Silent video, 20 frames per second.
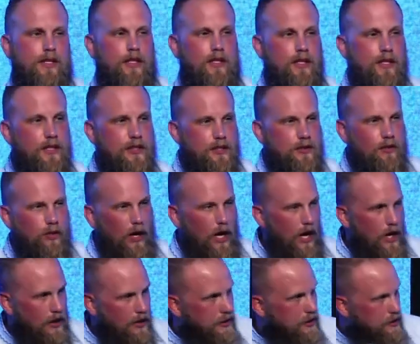And it is
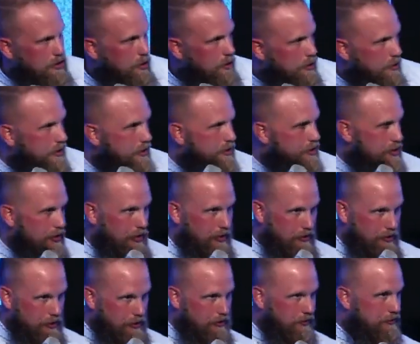quiet in this holiness
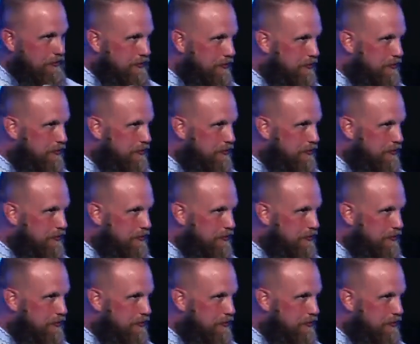church.